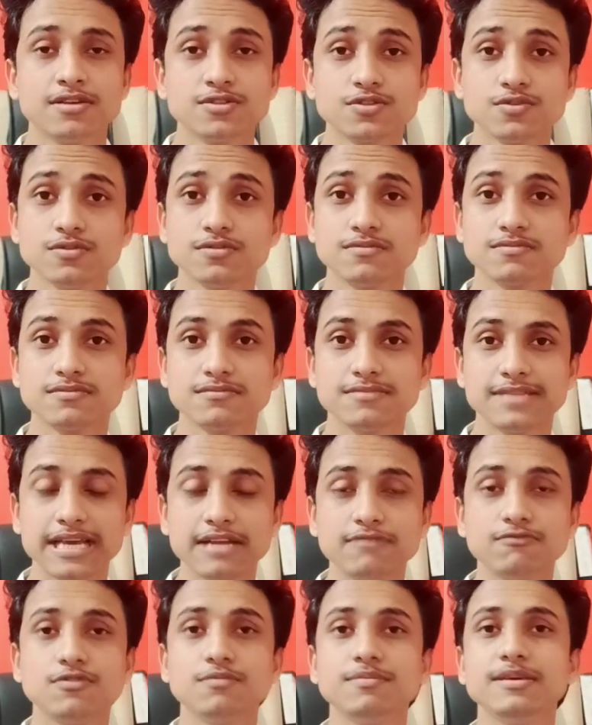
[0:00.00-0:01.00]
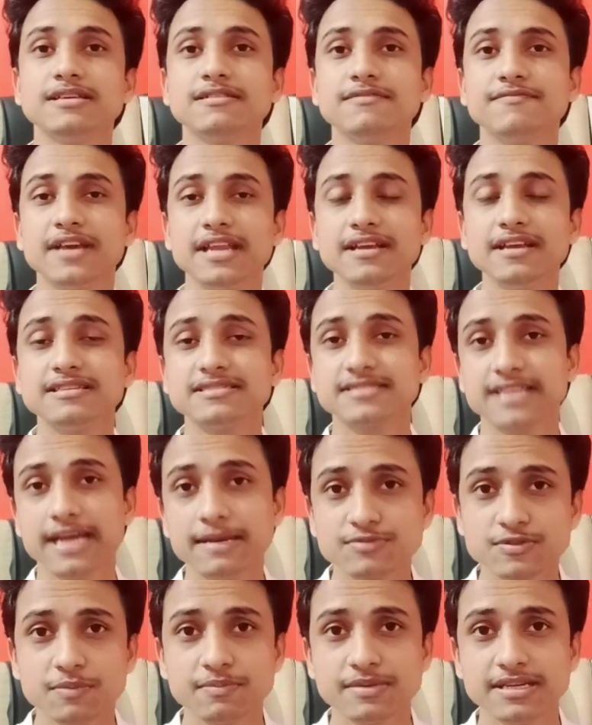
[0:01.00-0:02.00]
So there would be various
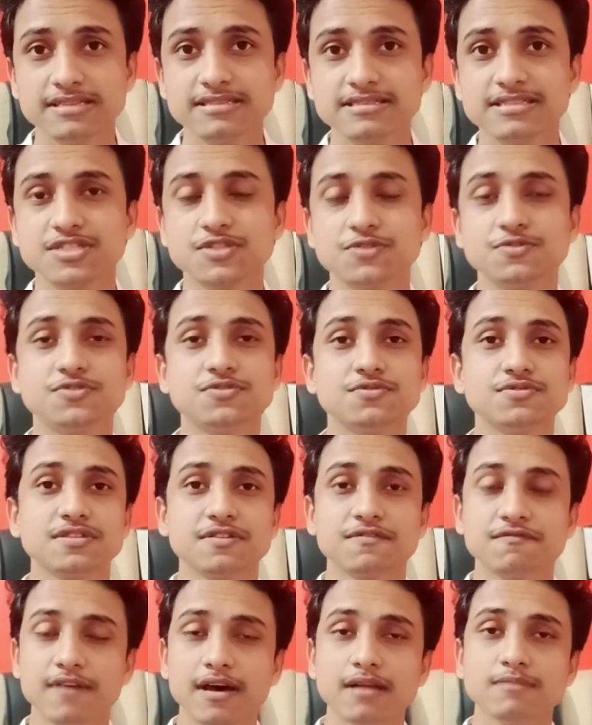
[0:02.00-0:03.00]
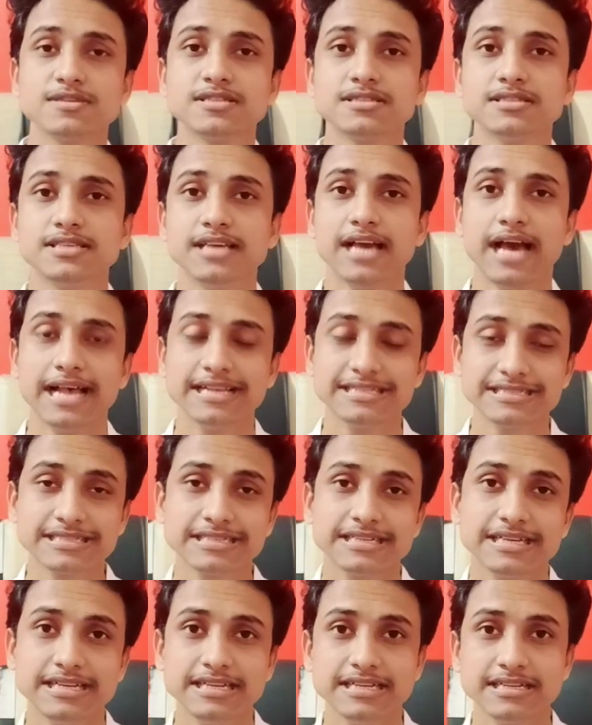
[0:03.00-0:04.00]
types of reasons to choosing pharmacy as a
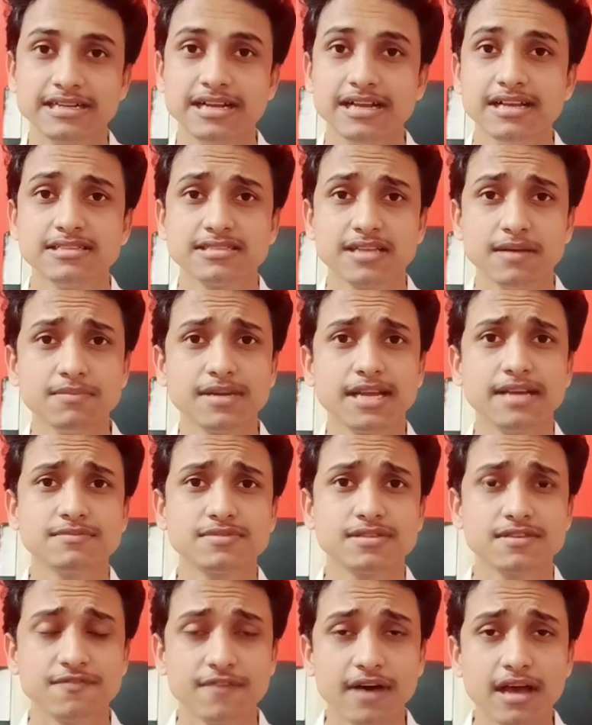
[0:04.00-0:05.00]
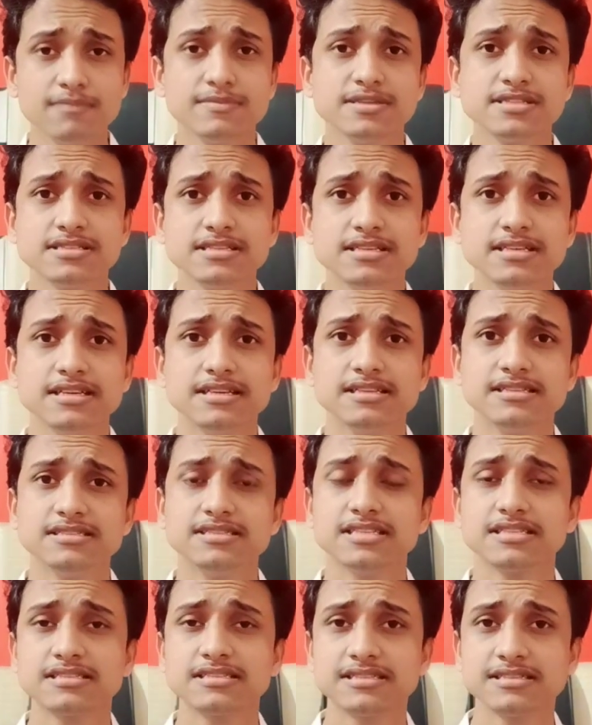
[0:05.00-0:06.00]
career. Sometimes pharmacy is
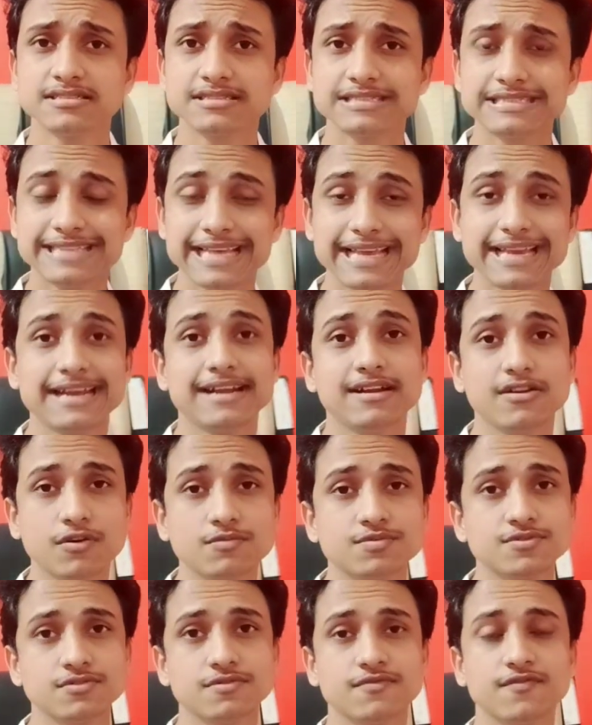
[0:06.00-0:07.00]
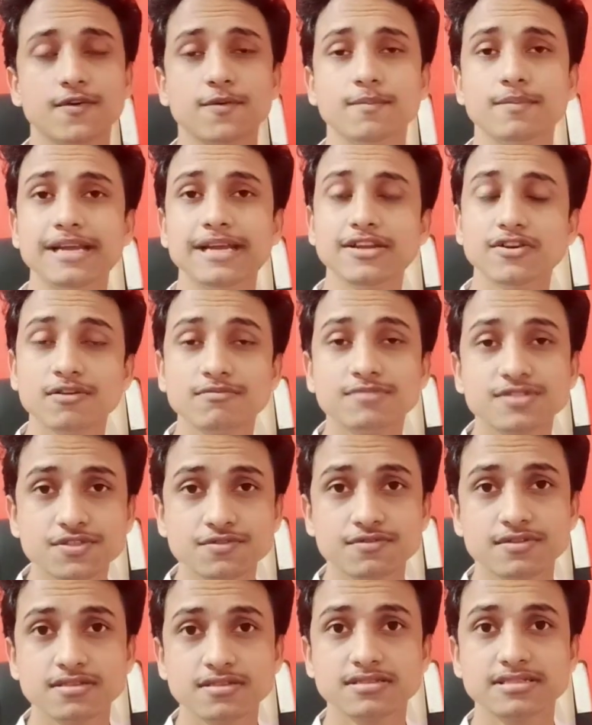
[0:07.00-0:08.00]
just a second option for many of the
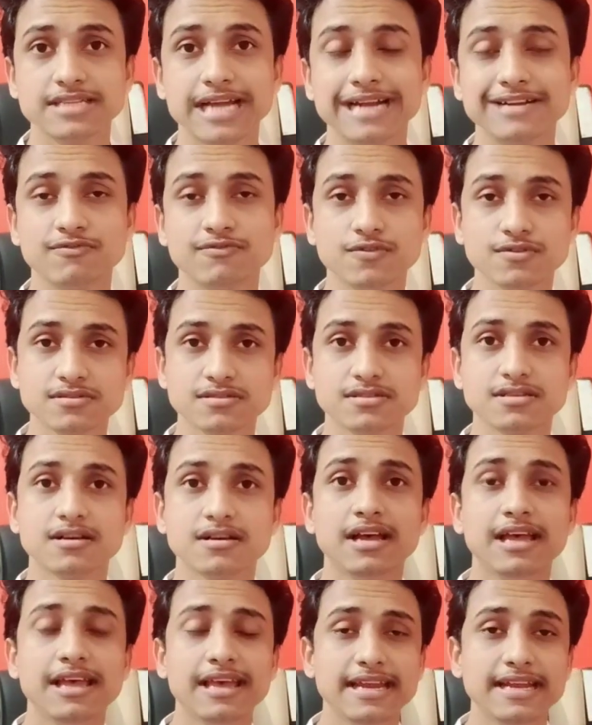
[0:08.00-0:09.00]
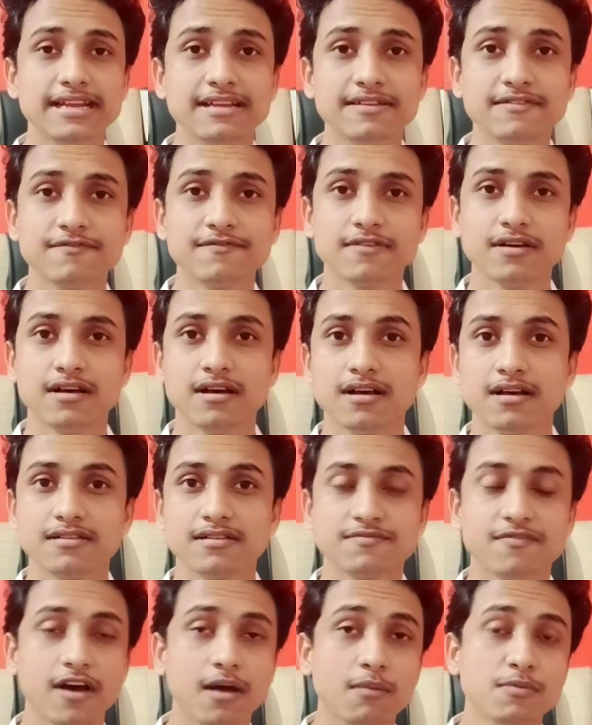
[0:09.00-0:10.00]
students. That was because the Indian
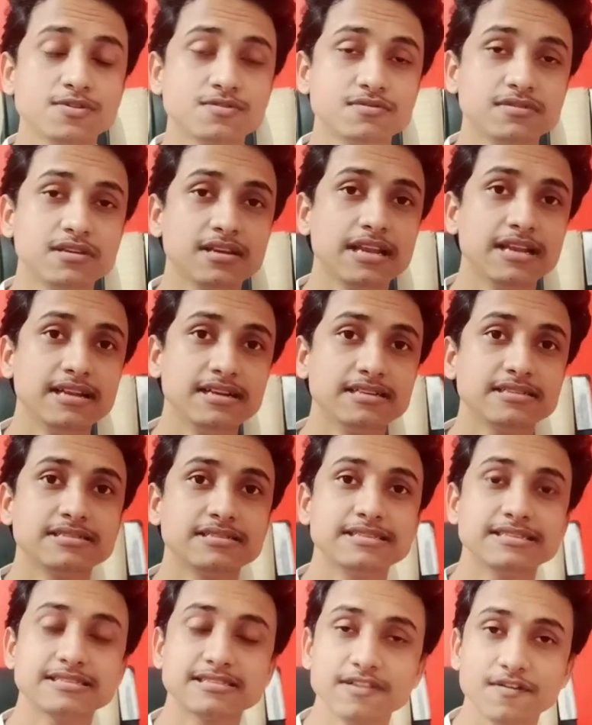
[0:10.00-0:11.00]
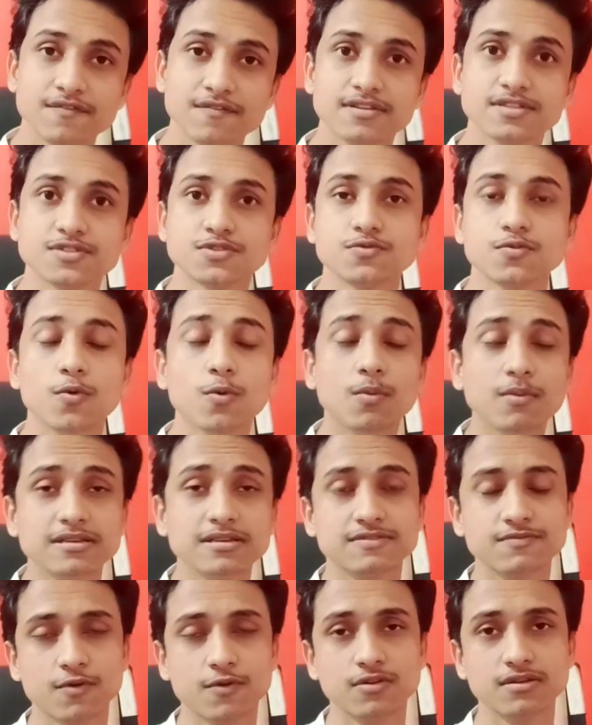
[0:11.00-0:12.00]
pharmaceutical industry suffers so
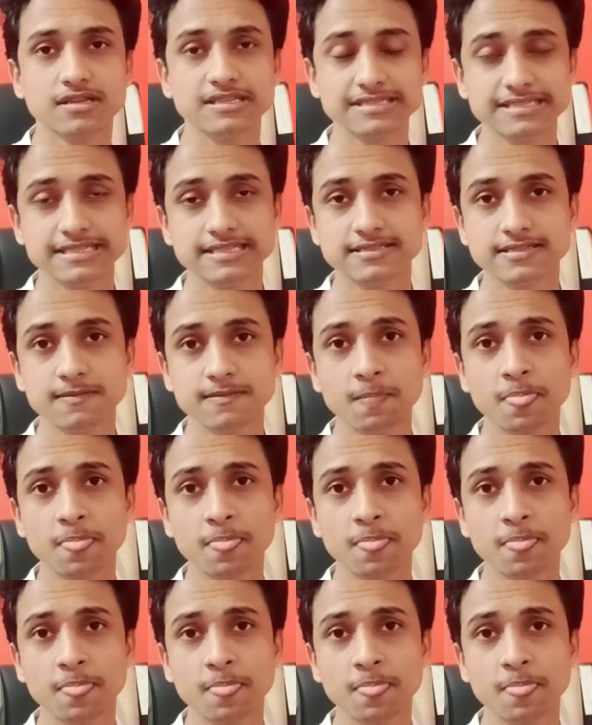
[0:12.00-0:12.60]
much for this reason.